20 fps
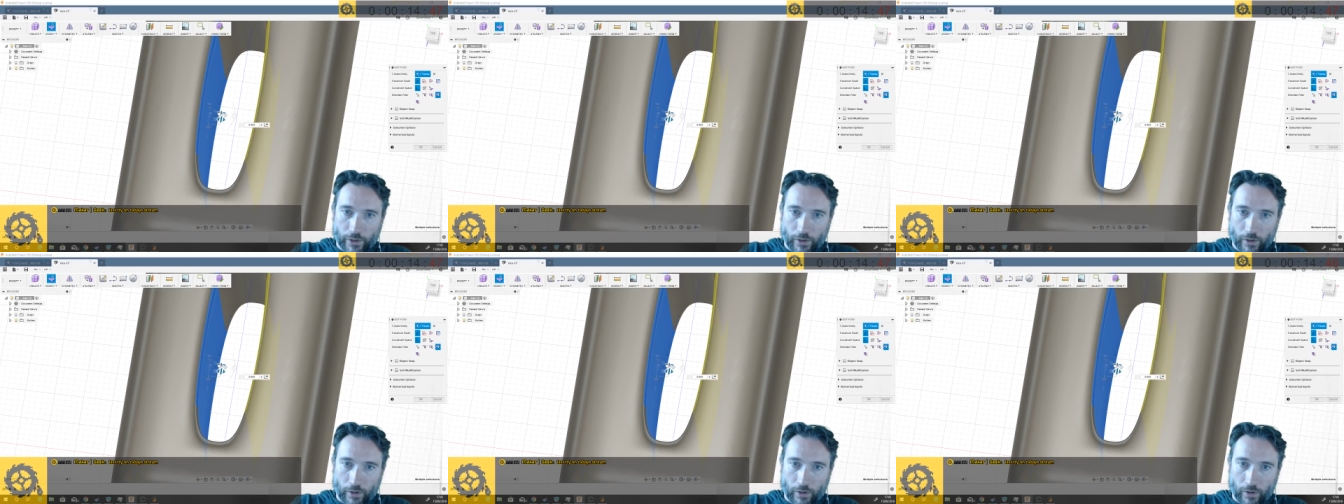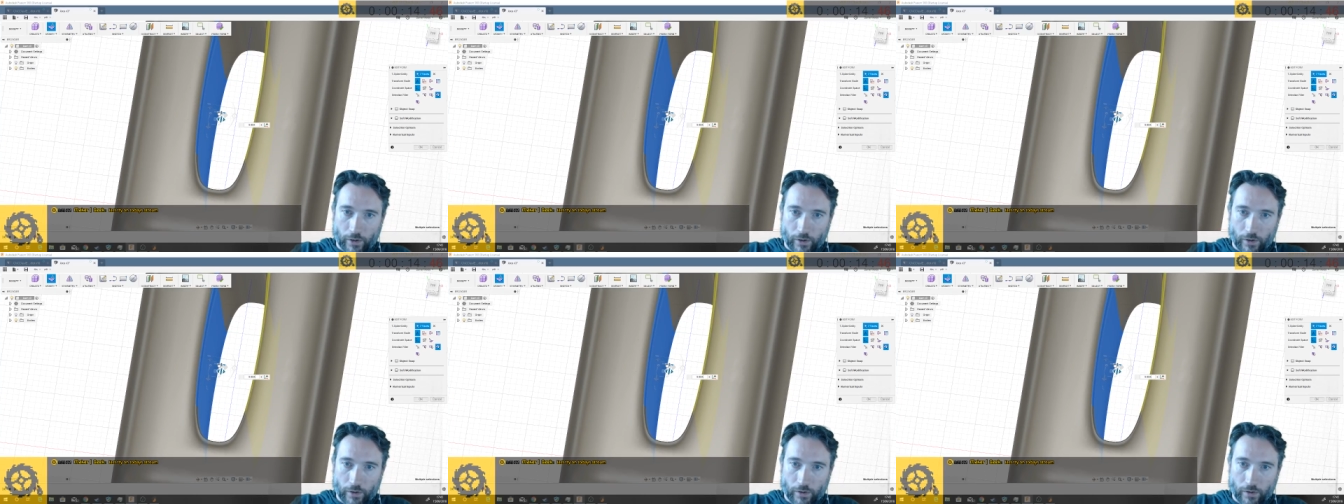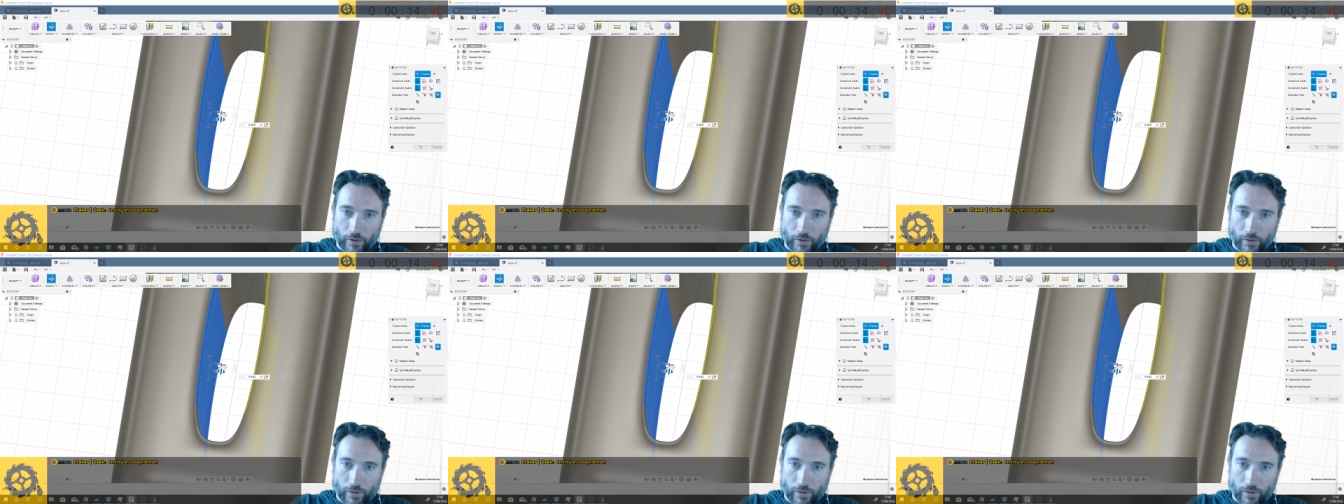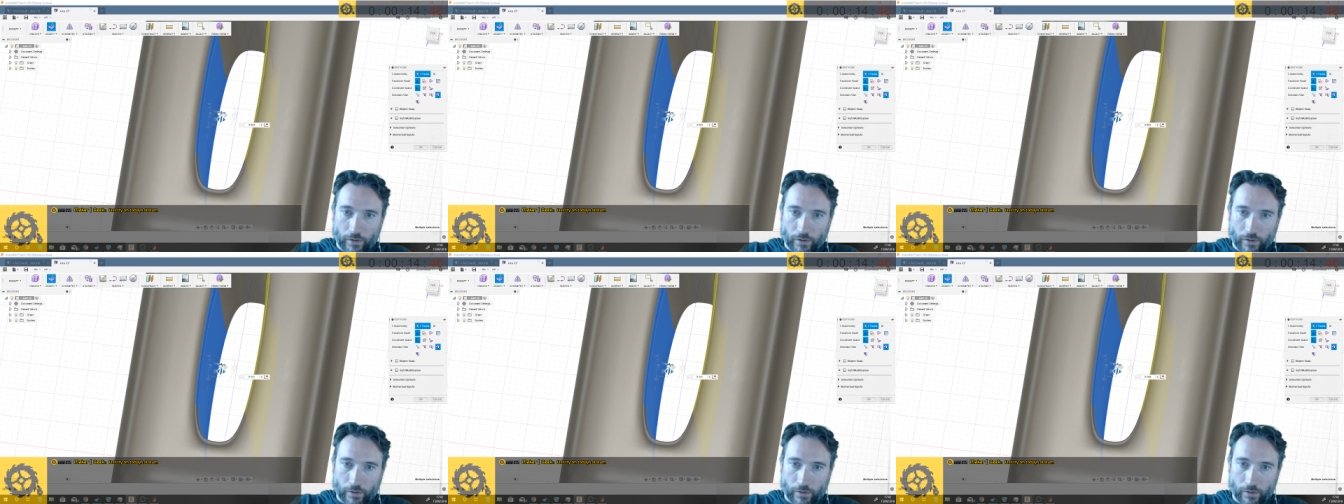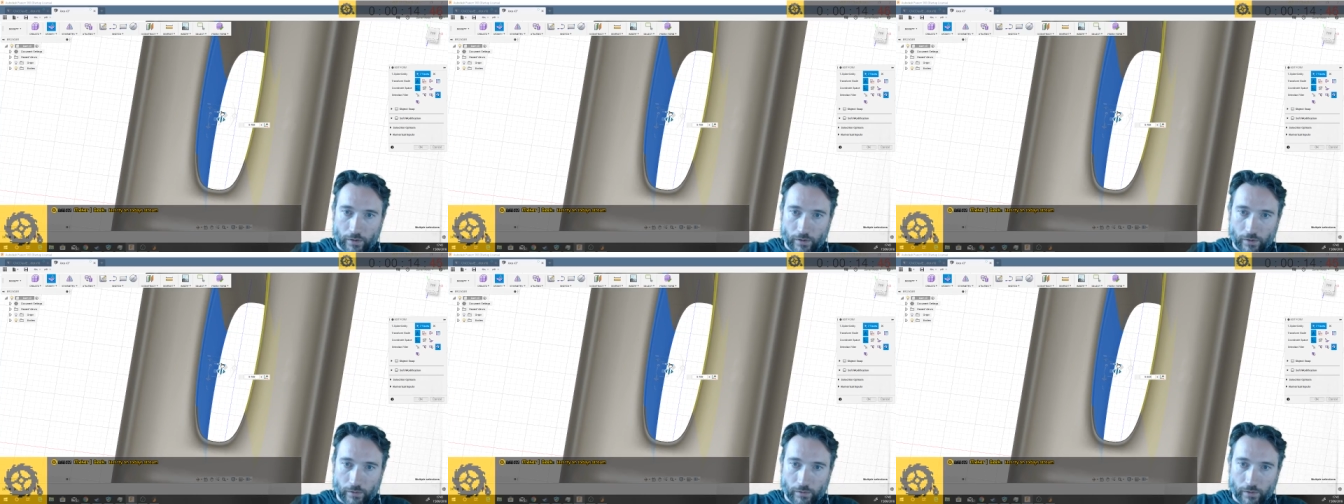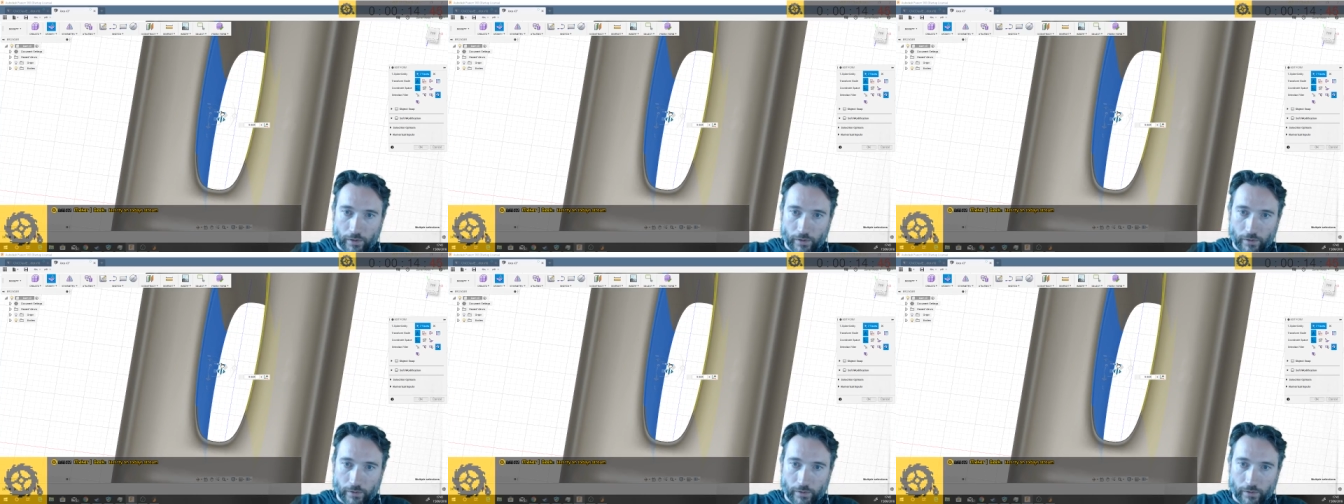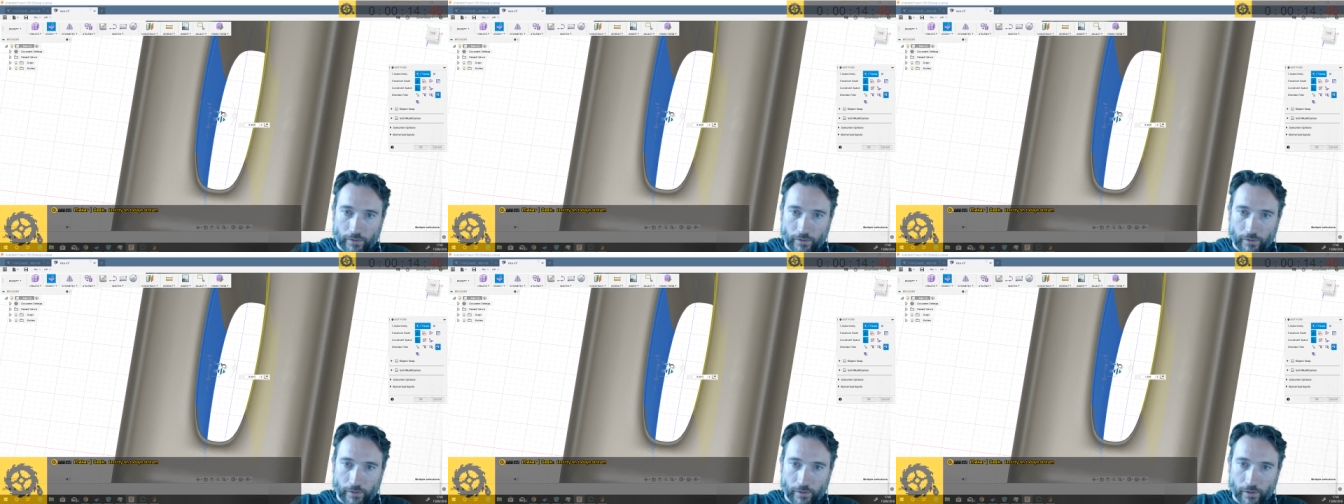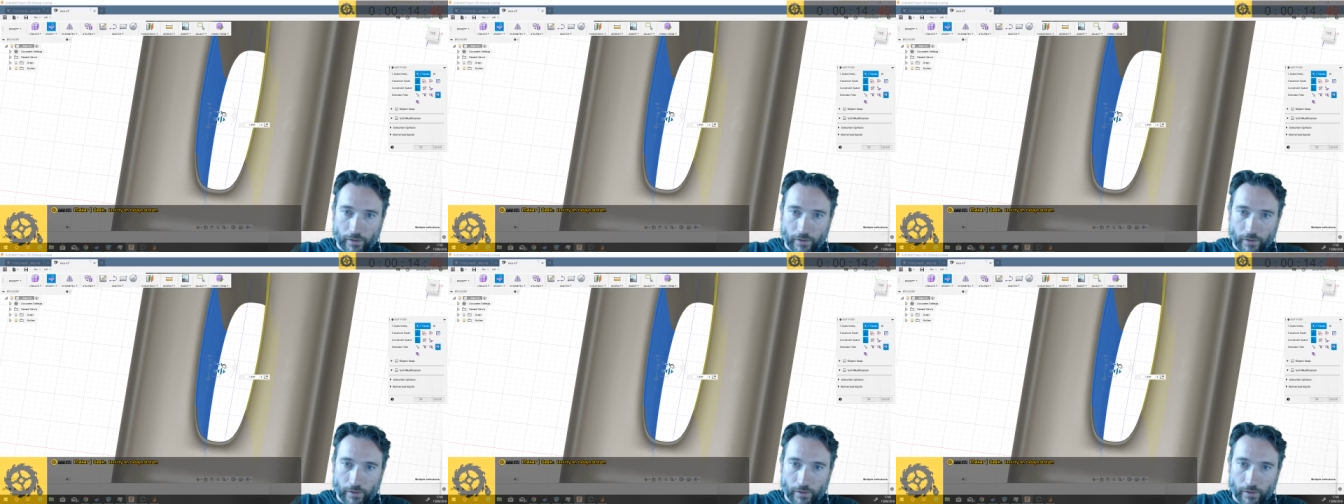are, oh no, don't do